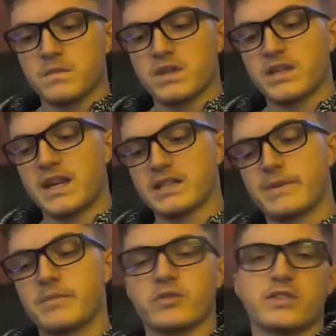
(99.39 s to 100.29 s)
connect
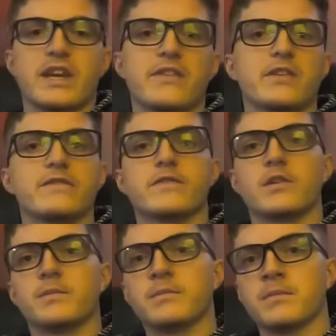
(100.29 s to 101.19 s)
people together
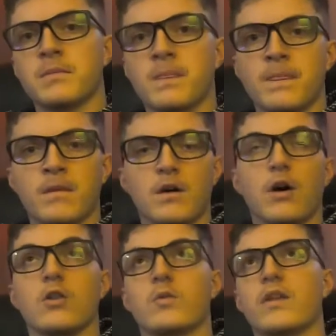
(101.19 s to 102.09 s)
from
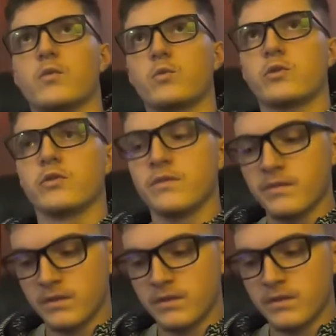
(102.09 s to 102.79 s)
all around the world.